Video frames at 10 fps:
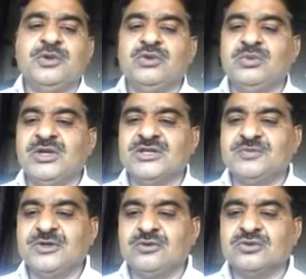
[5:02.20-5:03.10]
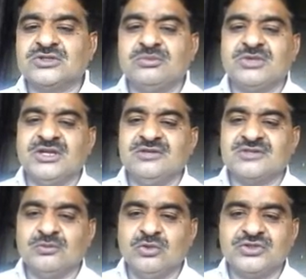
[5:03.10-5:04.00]
P1 minus P2. In
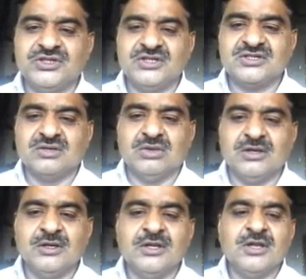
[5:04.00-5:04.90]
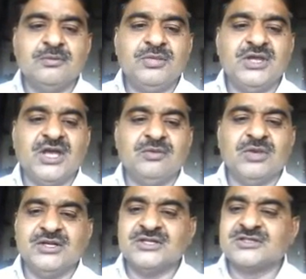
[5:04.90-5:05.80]
some books it is given Pi
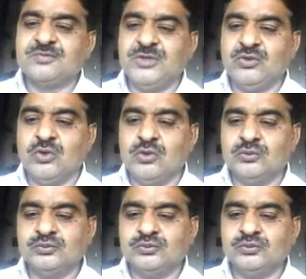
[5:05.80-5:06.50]
minus Po.